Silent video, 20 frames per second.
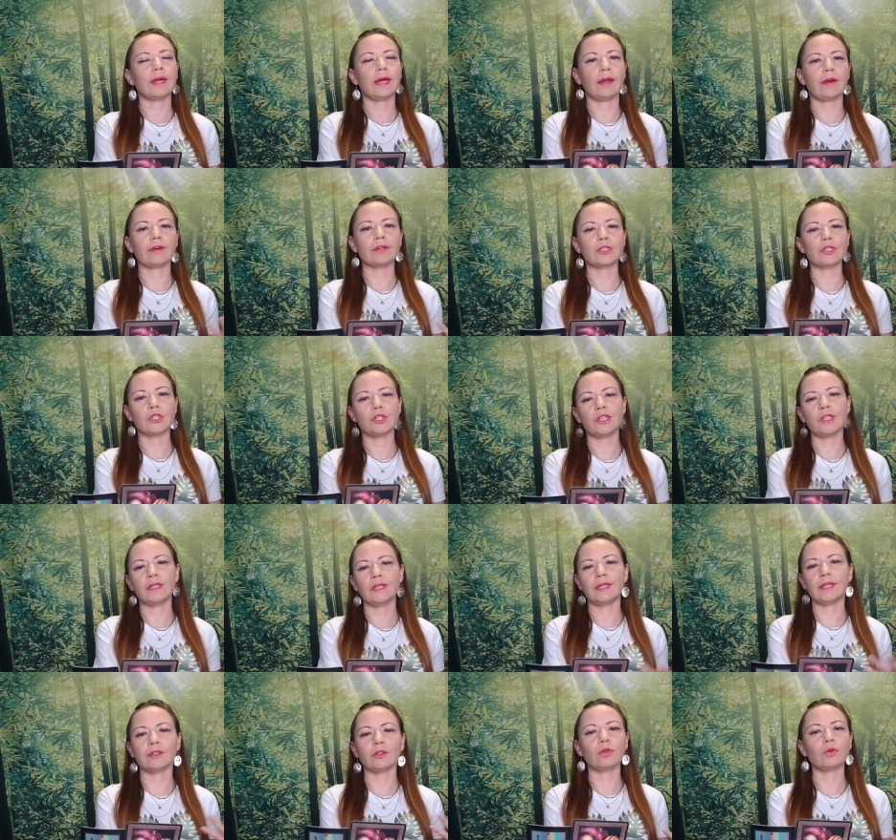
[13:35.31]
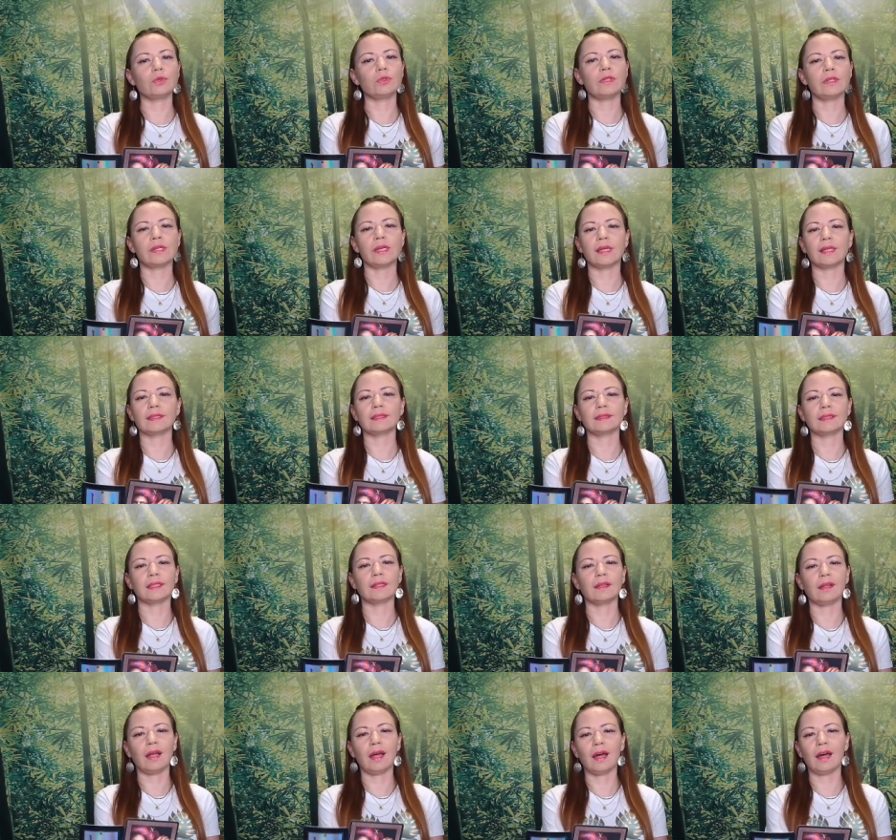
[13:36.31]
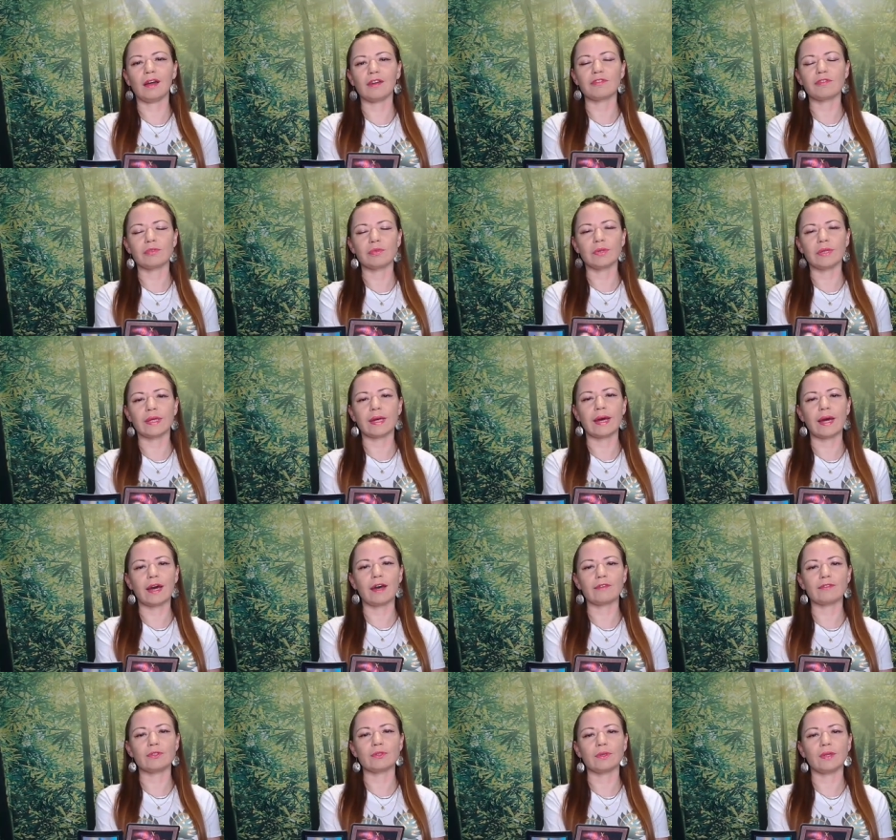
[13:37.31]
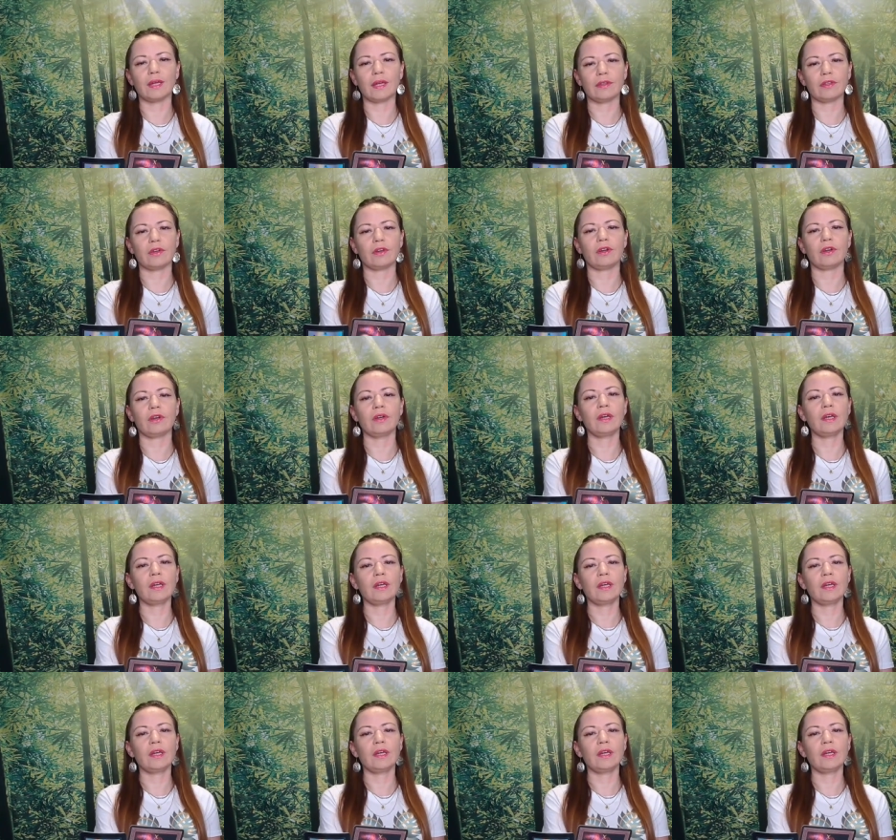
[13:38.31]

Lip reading: energy and goodness and love we have together